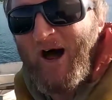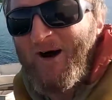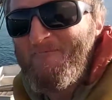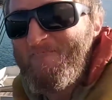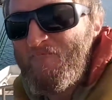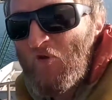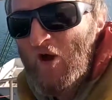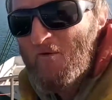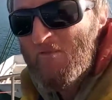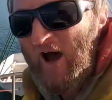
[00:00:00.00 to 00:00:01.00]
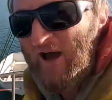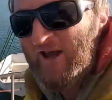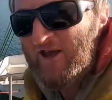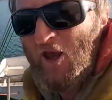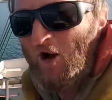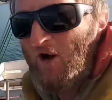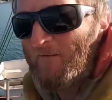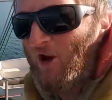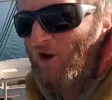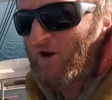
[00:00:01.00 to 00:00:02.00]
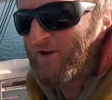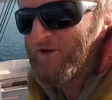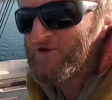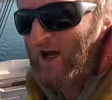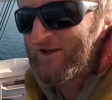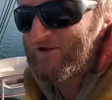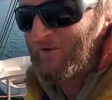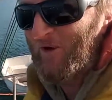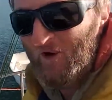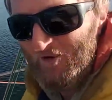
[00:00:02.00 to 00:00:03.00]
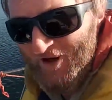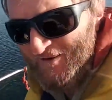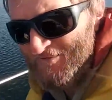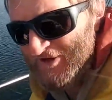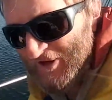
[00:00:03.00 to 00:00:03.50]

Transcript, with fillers: um, but you know, I'm not looking to change the world. I'm just